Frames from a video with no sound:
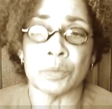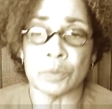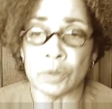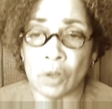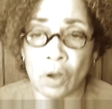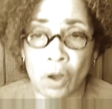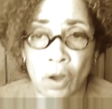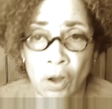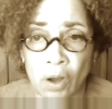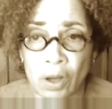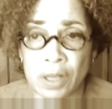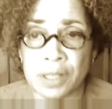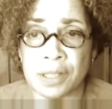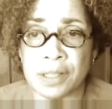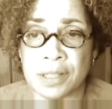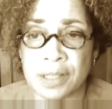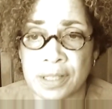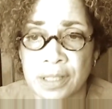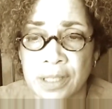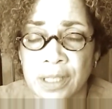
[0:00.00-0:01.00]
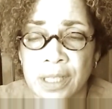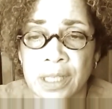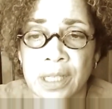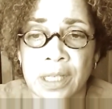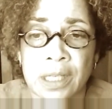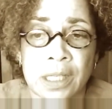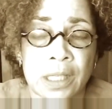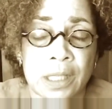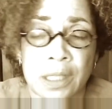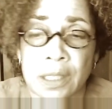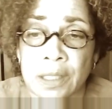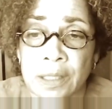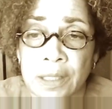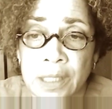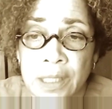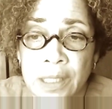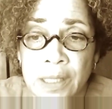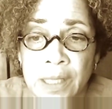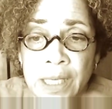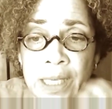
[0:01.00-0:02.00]
caused
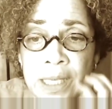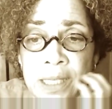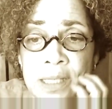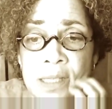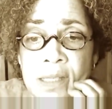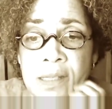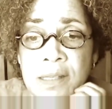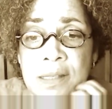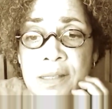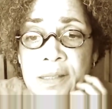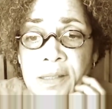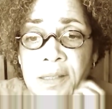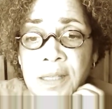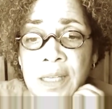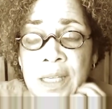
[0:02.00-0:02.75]
his